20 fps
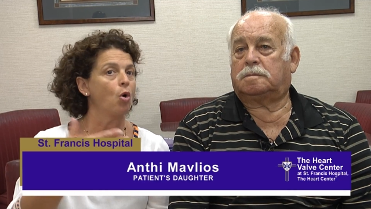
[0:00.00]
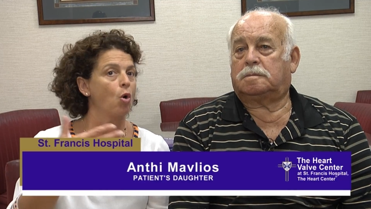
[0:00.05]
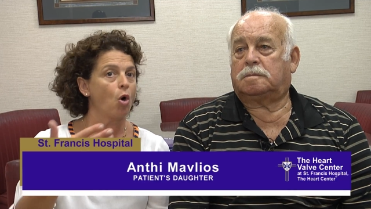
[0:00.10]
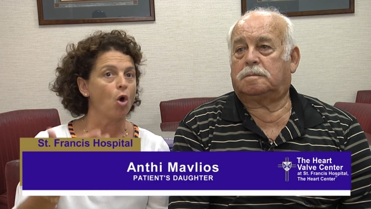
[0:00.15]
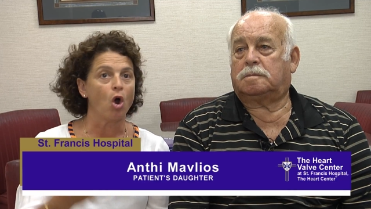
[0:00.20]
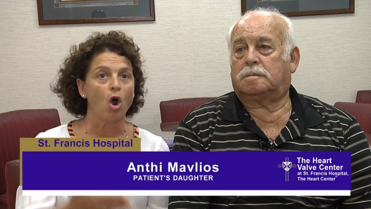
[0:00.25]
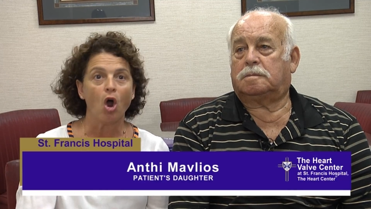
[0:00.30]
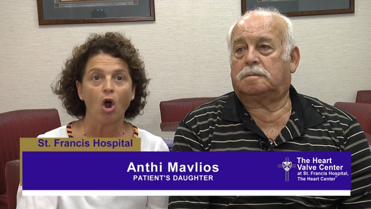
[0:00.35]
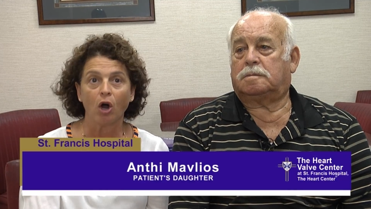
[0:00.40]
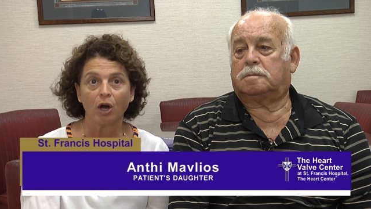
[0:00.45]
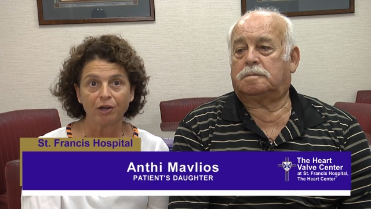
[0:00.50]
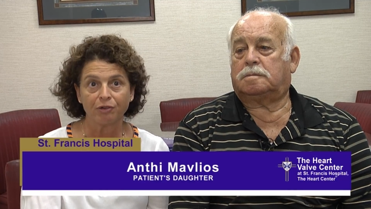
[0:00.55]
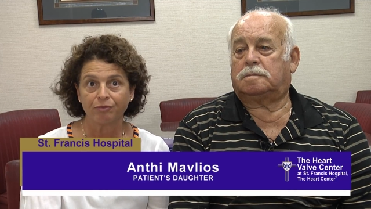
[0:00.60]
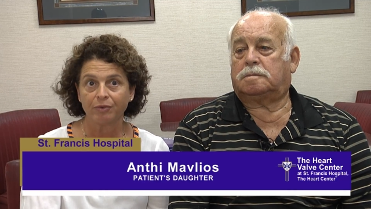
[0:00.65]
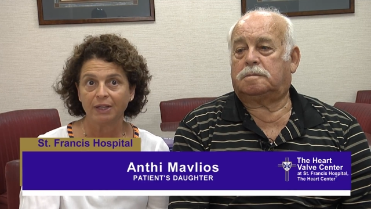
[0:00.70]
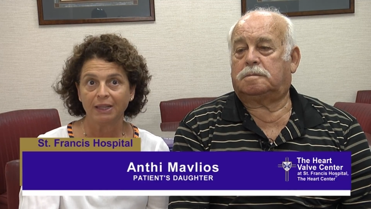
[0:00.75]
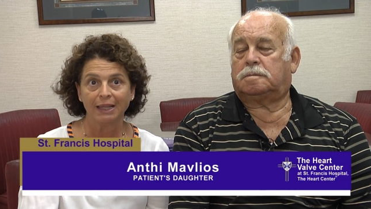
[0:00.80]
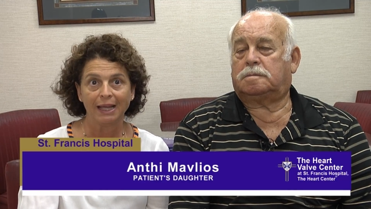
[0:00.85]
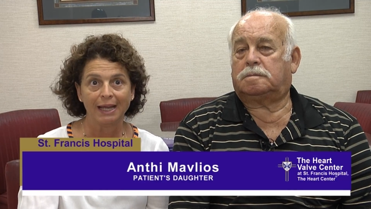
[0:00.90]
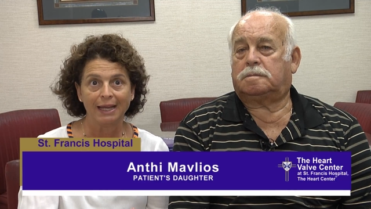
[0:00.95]
Speaker 1: or heart
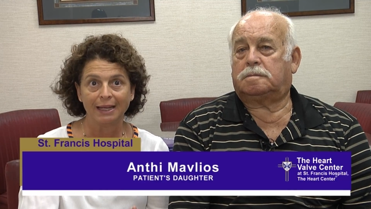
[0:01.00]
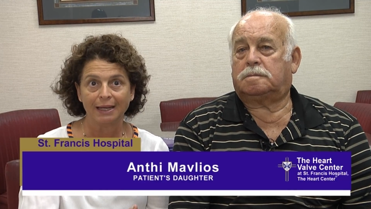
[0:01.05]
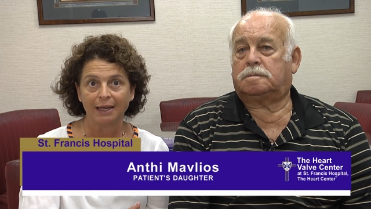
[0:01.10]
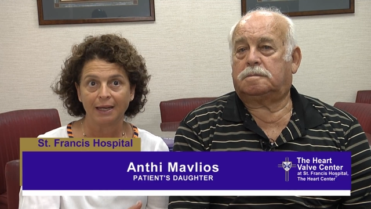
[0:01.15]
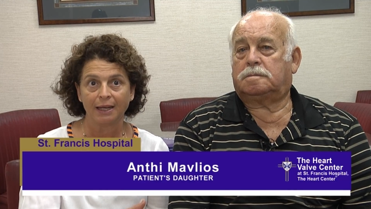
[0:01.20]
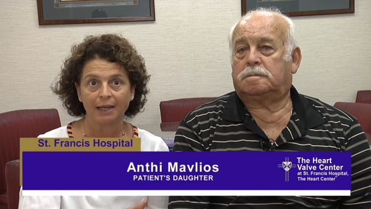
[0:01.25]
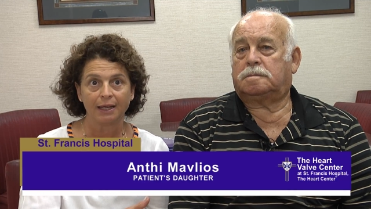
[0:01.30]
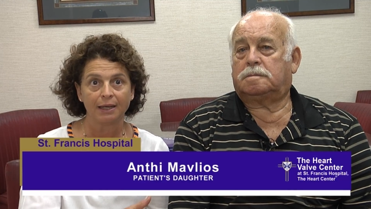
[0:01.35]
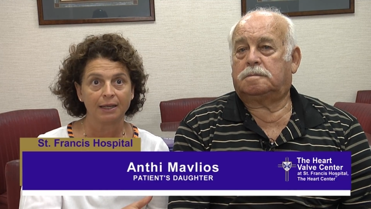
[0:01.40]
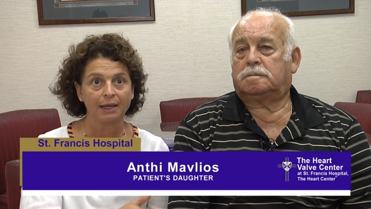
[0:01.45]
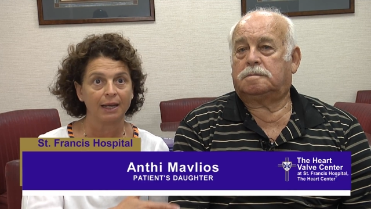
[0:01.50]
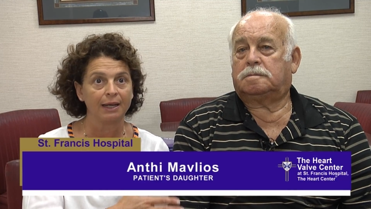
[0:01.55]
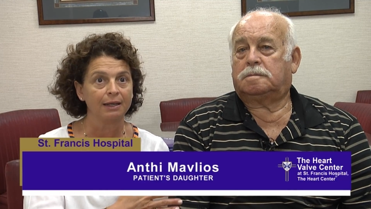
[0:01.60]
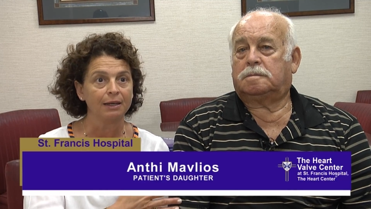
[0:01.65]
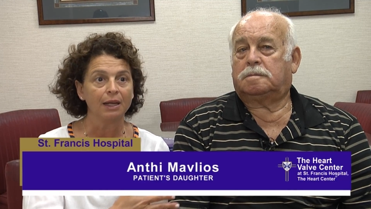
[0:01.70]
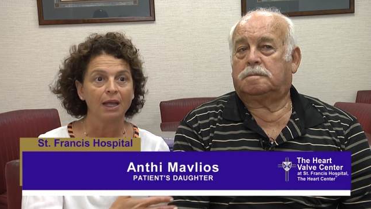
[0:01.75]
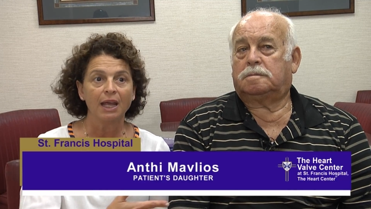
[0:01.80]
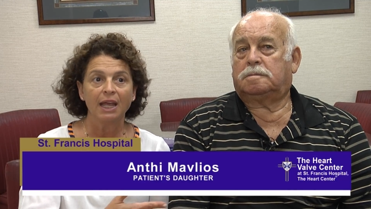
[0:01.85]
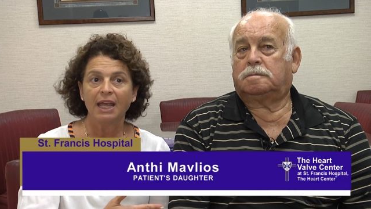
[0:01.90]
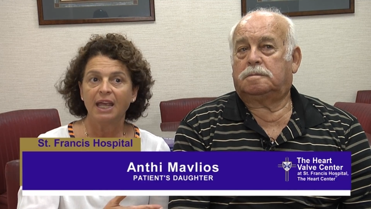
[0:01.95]
related,
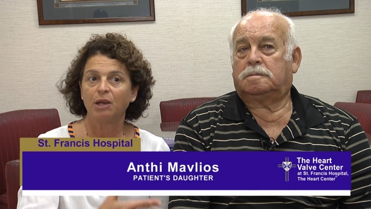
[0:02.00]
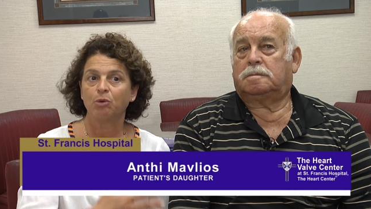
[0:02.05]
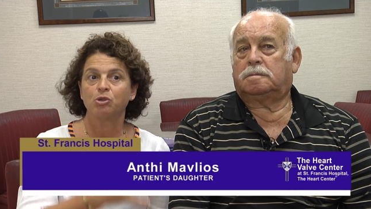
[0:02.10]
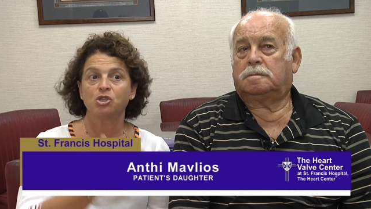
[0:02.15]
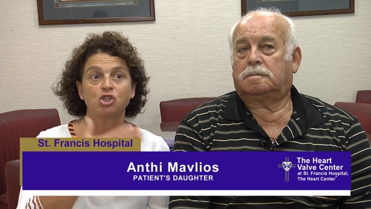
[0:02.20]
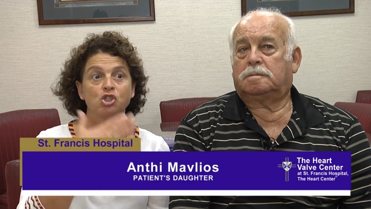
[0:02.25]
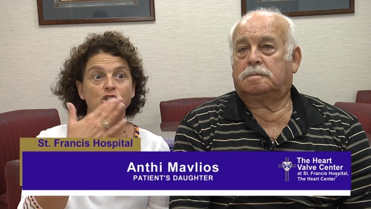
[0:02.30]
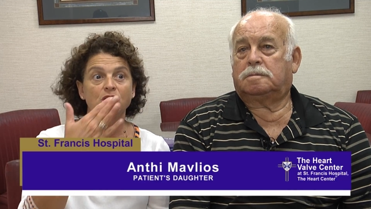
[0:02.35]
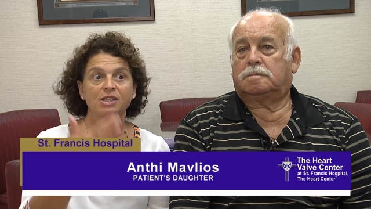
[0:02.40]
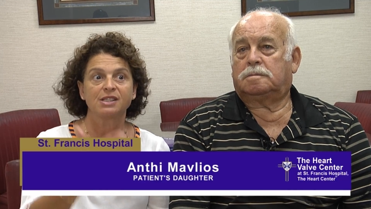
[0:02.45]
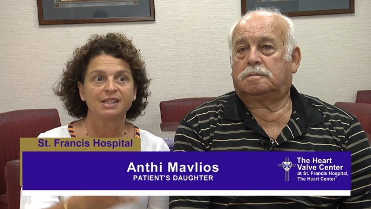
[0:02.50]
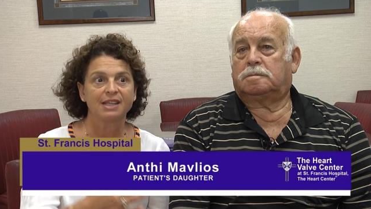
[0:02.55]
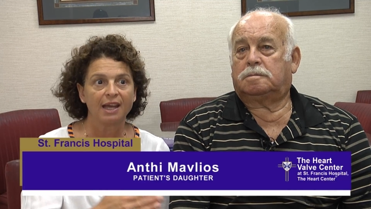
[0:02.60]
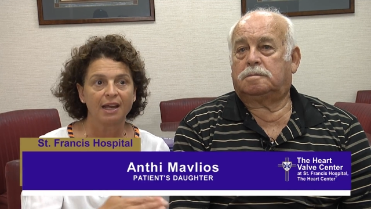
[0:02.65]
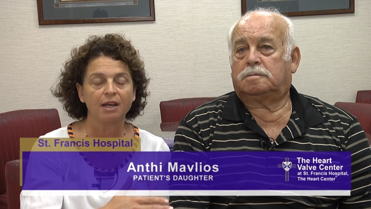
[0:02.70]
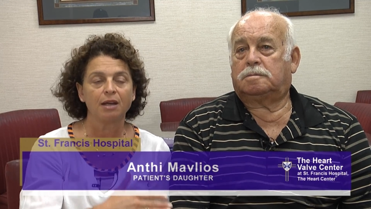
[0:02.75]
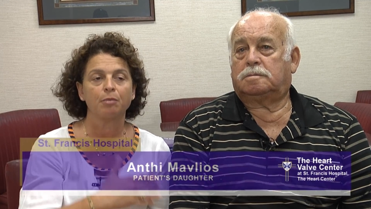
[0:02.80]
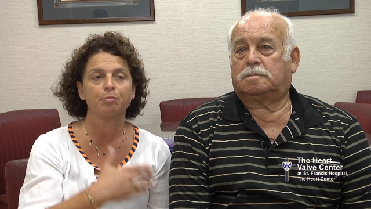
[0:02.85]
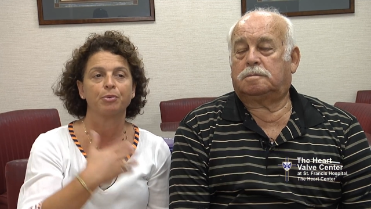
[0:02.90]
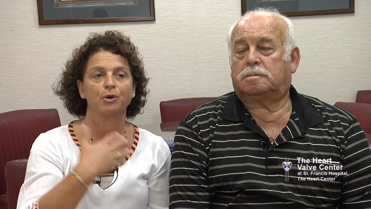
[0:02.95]
and it was just
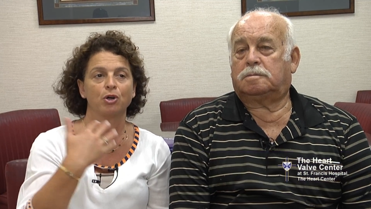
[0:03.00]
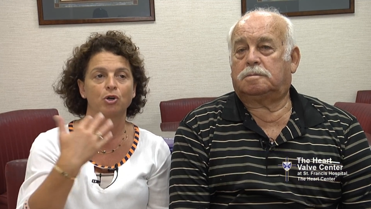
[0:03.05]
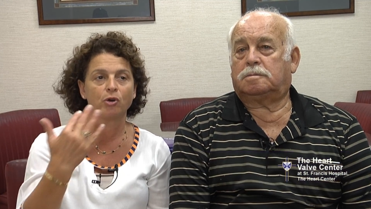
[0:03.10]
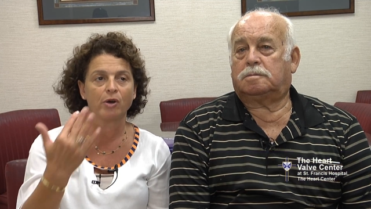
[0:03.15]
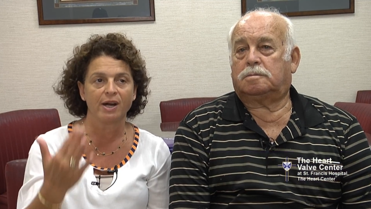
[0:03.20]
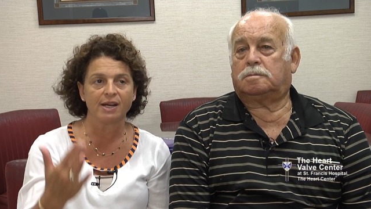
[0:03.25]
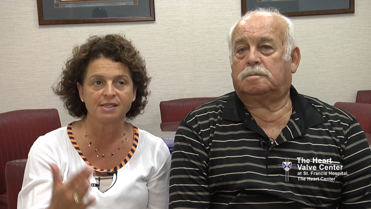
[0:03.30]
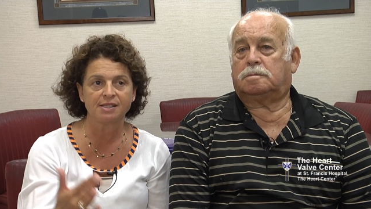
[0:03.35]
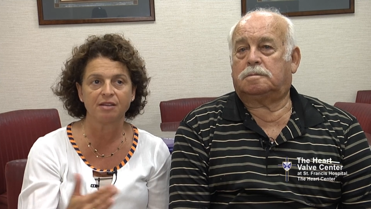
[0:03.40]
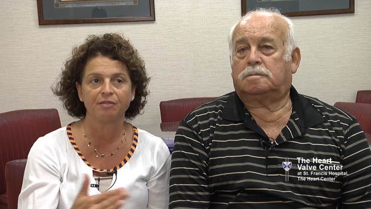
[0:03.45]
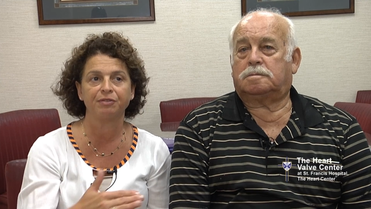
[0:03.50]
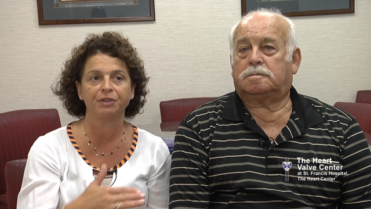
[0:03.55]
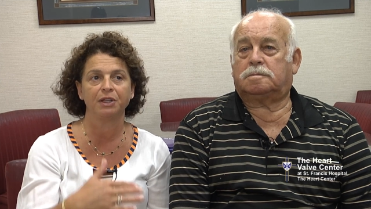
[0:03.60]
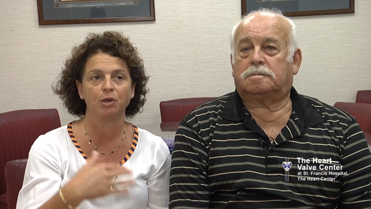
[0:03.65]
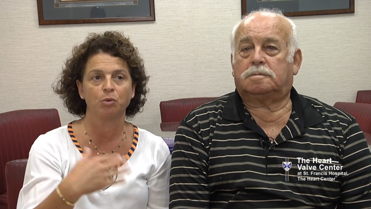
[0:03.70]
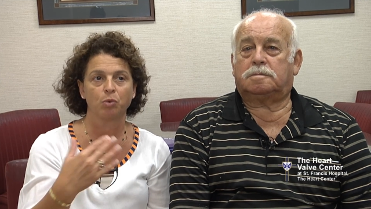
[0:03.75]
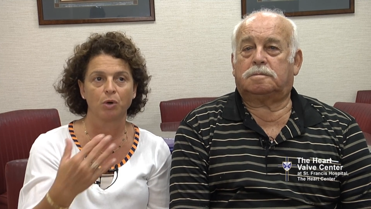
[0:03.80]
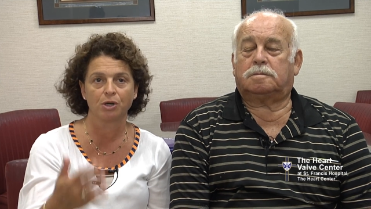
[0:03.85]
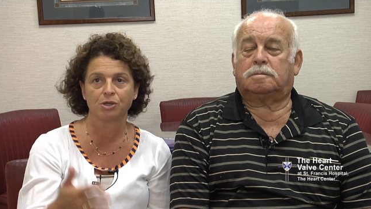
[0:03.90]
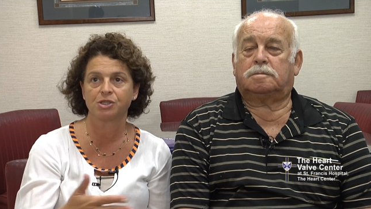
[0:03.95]
getting progressively
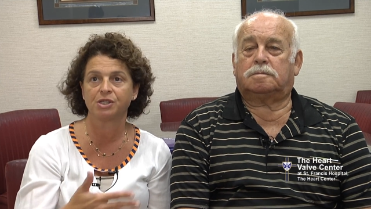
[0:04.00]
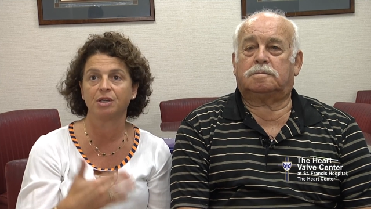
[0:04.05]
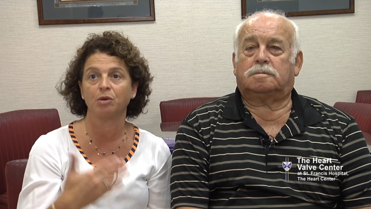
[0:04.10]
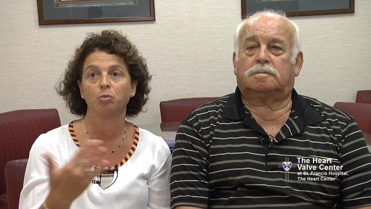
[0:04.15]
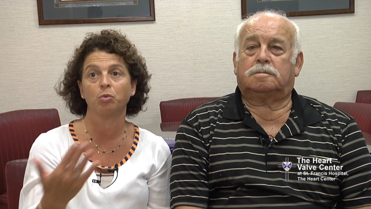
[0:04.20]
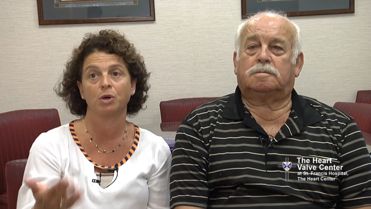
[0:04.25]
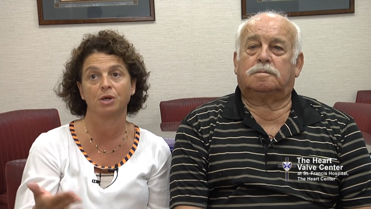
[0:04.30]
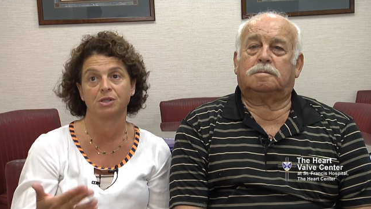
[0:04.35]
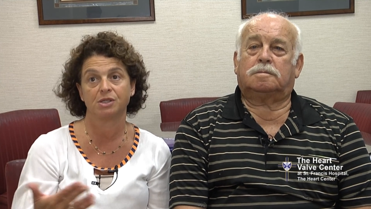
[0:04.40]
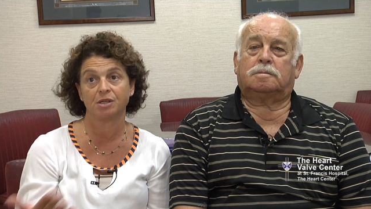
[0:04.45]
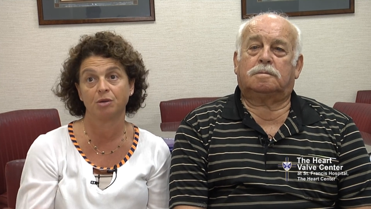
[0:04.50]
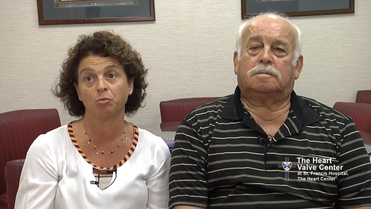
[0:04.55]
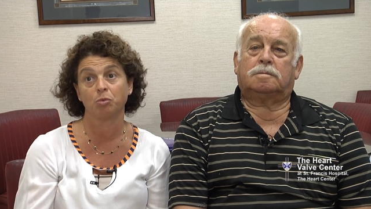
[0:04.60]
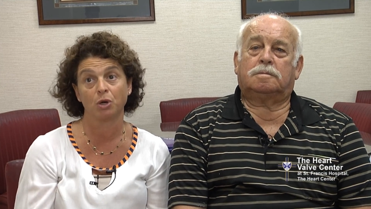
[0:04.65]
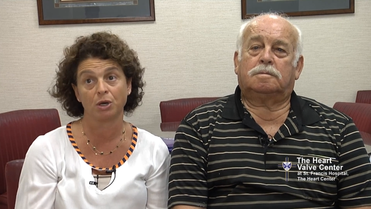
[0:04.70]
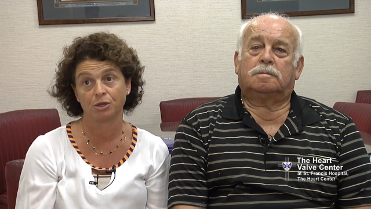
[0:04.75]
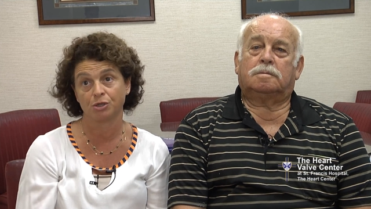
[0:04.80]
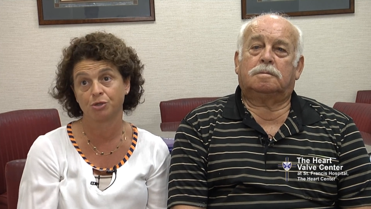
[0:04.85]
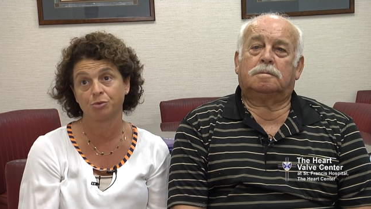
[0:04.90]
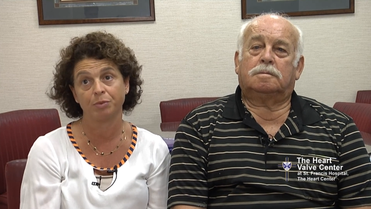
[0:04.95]
worse and worse and
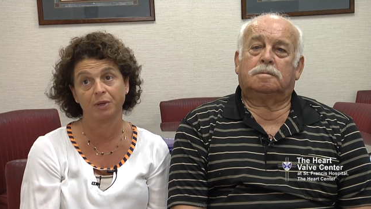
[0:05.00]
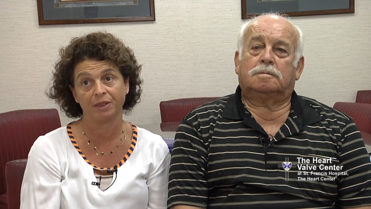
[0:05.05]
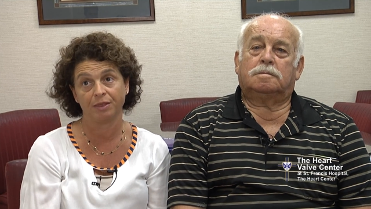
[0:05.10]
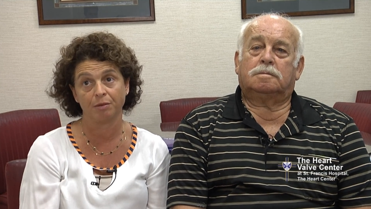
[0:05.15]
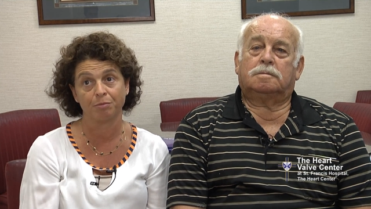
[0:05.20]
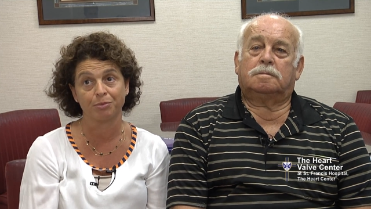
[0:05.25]
worse with the